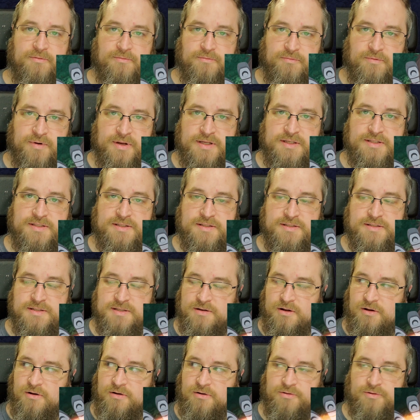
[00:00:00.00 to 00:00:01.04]
reasons
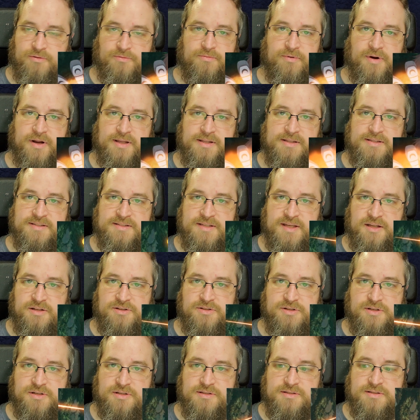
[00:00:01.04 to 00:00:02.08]
and all the right
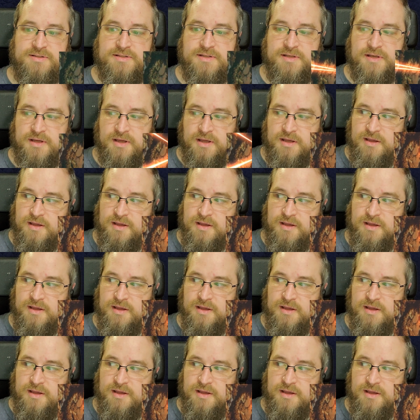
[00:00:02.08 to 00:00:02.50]
intentions,